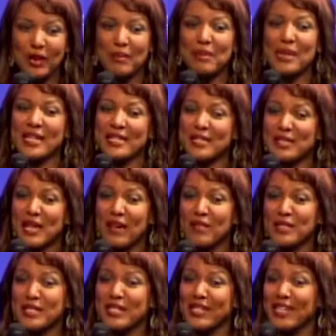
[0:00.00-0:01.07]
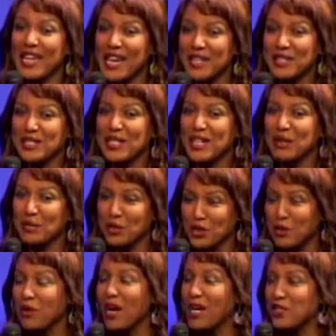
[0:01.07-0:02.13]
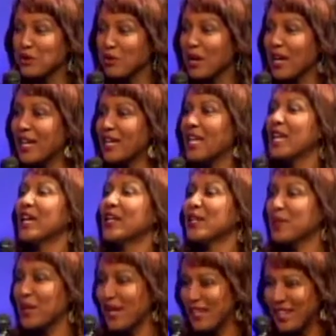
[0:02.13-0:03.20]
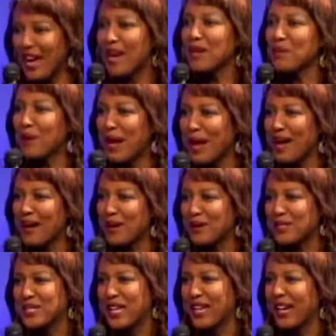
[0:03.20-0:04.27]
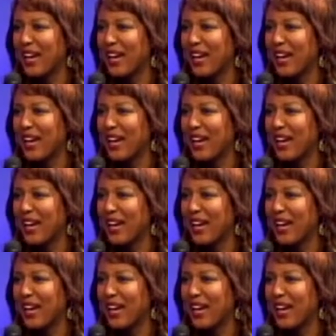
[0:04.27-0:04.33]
but at 17, 18, when you graduate, you're getting out of my house.